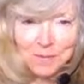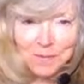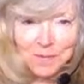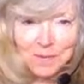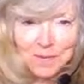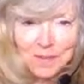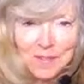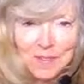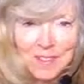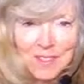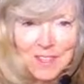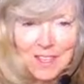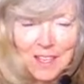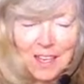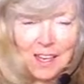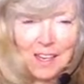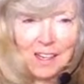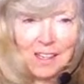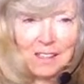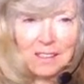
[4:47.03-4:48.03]

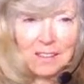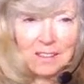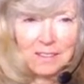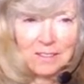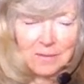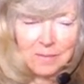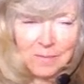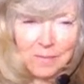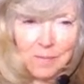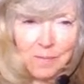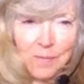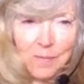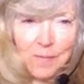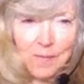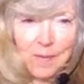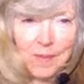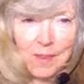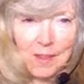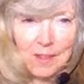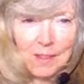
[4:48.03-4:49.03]

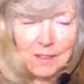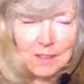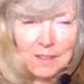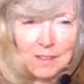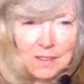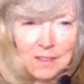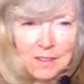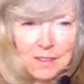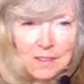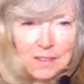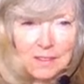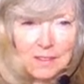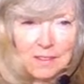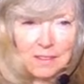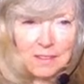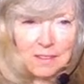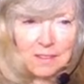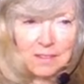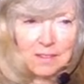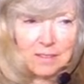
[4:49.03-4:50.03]

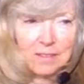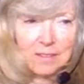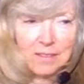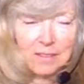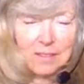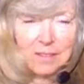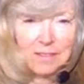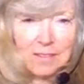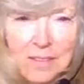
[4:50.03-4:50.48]
The person shown says nothing.